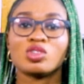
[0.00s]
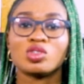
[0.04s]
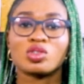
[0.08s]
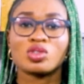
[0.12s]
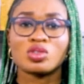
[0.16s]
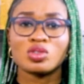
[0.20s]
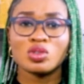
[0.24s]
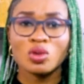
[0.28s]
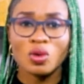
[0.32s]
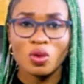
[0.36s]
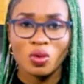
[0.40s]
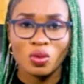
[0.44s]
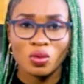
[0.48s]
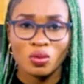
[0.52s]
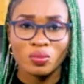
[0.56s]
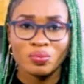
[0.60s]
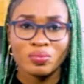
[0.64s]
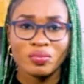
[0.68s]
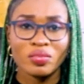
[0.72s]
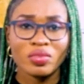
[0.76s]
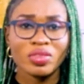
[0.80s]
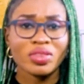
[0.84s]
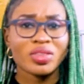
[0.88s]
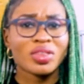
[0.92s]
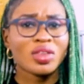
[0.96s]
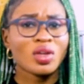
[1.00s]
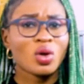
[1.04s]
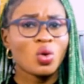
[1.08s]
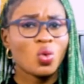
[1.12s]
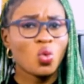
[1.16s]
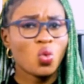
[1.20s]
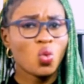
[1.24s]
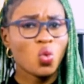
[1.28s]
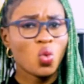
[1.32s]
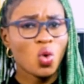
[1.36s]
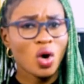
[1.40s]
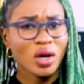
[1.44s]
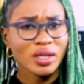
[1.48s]
so
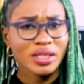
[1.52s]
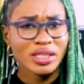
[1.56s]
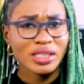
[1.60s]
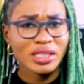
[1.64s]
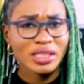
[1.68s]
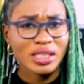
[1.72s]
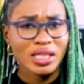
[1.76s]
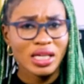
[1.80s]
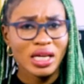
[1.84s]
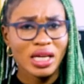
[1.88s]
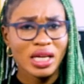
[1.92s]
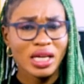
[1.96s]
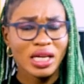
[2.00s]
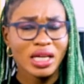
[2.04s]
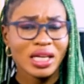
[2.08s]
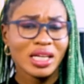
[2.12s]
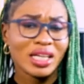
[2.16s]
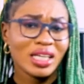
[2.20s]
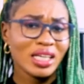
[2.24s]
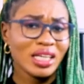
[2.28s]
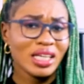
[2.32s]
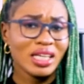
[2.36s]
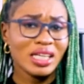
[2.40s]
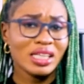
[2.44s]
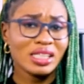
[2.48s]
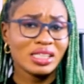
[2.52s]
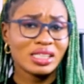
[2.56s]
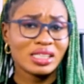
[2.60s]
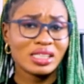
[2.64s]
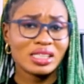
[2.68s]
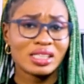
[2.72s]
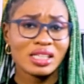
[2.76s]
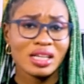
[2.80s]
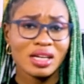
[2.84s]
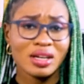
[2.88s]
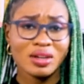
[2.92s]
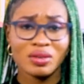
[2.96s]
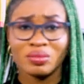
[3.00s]
what
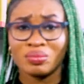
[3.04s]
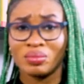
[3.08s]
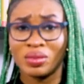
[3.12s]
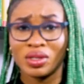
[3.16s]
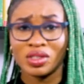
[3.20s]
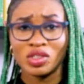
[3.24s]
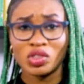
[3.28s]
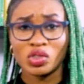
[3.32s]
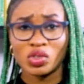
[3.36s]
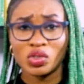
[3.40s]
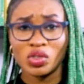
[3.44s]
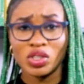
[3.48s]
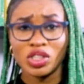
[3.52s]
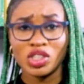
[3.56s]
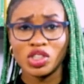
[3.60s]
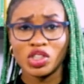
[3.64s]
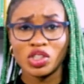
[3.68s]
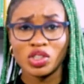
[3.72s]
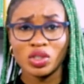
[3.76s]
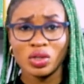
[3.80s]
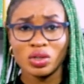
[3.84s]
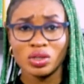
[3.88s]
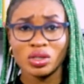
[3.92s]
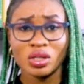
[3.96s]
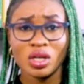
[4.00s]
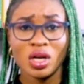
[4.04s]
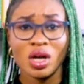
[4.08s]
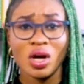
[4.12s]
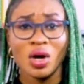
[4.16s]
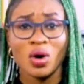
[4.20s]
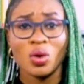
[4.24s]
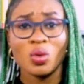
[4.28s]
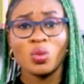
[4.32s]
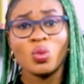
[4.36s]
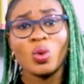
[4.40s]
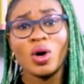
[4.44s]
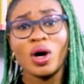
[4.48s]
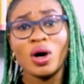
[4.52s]
is menstruation?
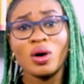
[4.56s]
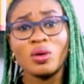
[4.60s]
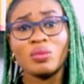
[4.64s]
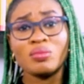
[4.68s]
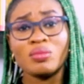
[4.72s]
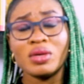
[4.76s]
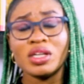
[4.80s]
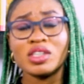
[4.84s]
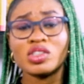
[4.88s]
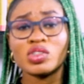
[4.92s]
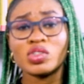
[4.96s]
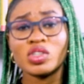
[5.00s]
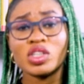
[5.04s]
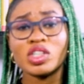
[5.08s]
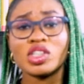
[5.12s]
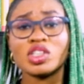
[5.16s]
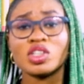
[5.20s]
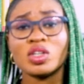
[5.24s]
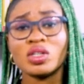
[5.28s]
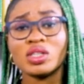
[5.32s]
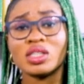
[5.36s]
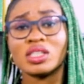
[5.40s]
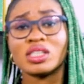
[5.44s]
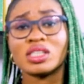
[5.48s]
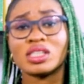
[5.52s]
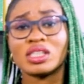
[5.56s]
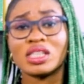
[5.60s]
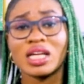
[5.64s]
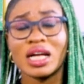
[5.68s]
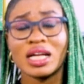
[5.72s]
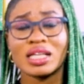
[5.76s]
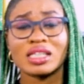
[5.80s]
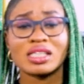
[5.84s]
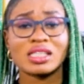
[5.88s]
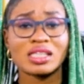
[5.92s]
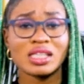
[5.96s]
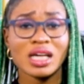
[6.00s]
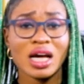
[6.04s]
Well, menstruation is
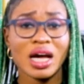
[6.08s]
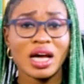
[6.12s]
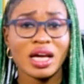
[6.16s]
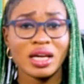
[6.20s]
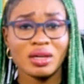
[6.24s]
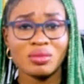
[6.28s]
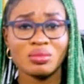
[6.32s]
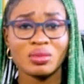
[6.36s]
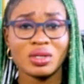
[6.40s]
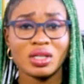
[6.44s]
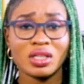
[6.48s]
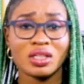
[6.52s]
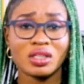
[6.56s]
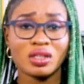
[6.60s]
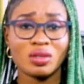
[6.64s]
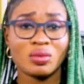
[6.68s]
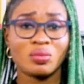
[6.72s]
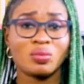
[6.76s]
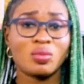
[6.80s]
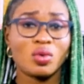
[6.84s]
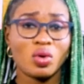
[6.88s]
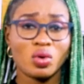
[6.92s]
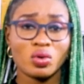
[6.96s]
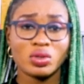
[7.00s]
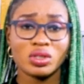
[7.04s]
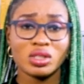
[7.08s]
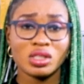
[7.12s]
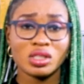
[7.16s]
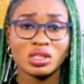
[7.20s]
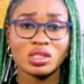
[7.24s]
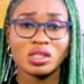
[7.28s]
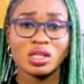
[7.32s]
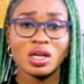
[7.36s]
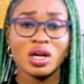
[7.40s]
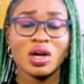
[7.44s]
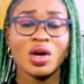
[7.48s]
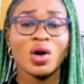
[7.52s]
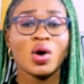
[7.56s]
that time in the month
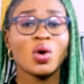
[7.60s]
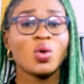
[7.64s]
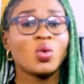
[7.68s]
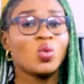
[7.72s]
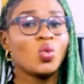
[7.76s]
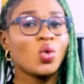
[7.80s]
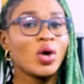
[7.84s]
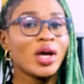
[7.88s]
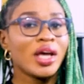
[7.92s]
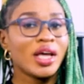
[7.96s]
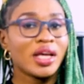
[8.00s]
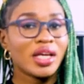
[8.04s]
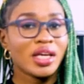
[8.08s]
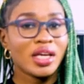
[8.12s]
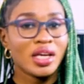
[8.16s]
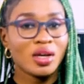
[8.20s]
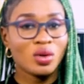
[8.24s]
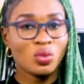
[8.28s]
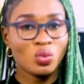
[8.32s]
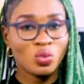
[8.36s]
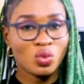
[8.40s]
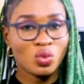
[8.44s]
where a